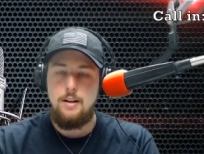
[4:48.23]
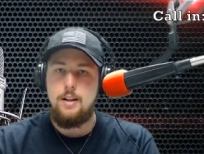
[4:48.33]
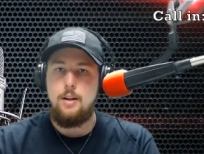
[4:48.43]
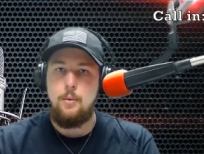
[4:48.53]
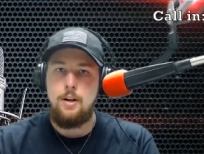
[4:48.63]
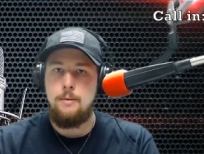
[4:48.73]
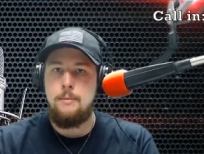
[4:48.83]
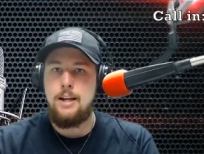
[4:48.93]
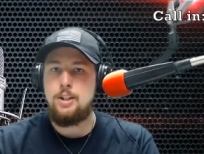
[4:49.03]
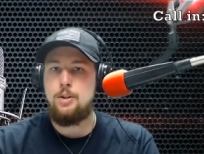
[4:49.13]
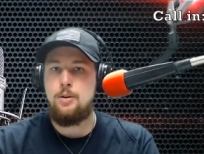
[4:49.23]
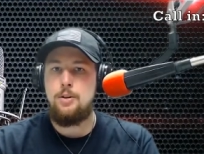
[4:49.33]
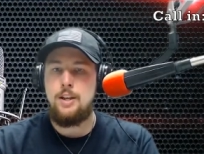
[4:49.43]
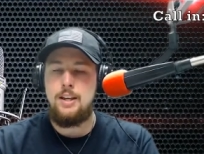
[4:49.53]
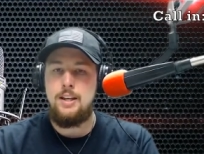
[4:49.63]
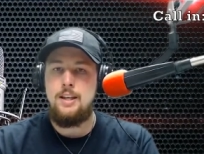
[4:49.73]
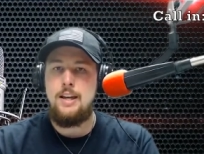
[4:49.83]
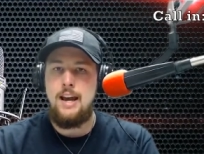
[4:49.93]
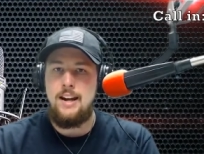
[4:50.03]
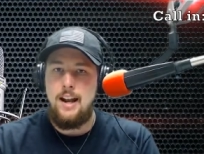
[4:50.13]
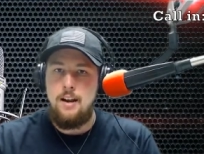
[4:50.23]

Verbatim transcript: They wanted to make sure that he had